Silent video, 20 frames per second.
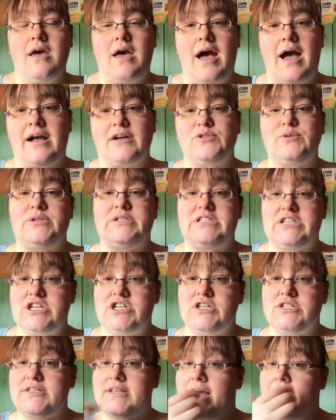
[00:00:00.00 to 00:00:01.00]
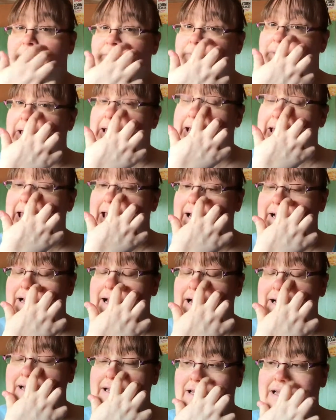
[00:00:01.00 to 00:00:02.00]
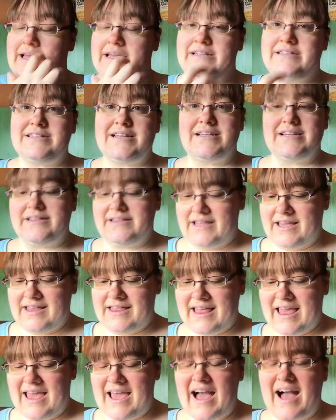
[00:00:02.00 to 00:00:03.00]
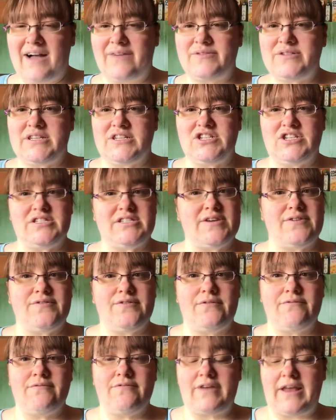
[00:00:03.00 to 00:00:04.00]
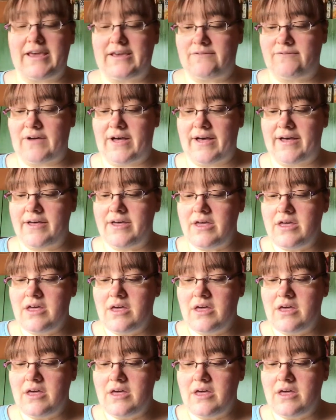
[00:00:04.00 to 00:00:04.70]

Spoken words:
actual dishes that I'm making, and they have such a different flavour,